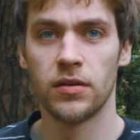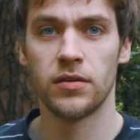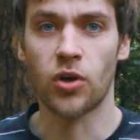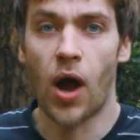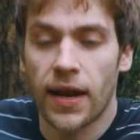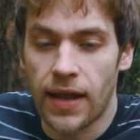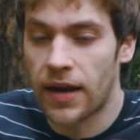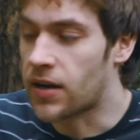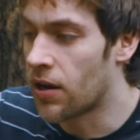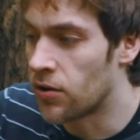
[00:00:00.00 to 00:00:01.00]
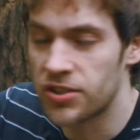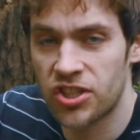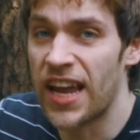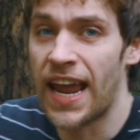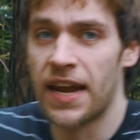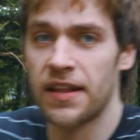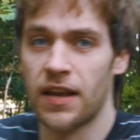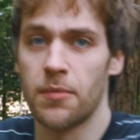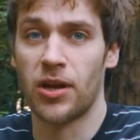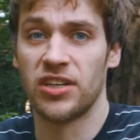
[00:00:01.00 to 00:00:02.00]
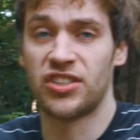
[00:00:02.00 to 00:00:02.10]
So I cannot say anything about this